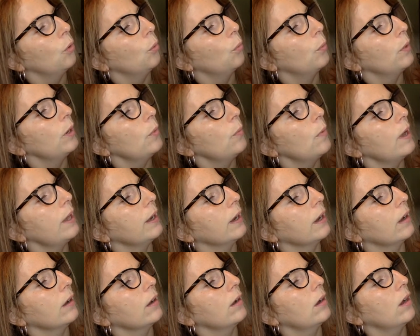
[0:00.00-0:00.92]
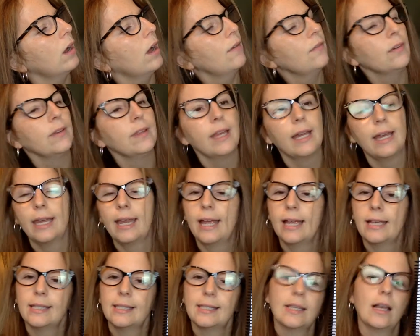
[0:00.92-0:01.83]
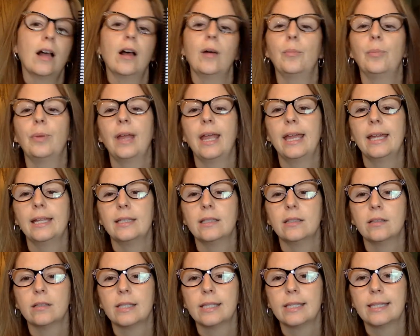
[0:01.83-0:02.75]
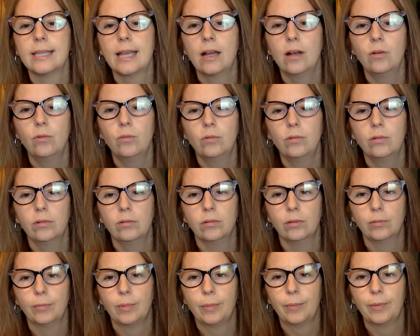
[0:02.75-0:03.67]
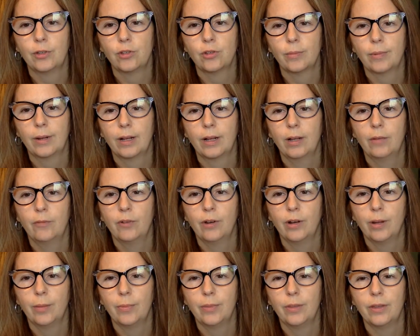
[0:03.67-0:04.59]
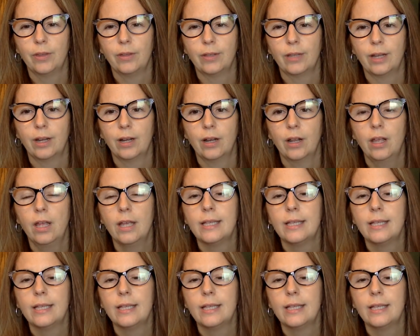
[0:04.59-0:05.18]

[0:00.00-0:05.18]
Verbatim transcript: We want to cover that S up and sound, well, let me make sure I'm not covering up the other letter,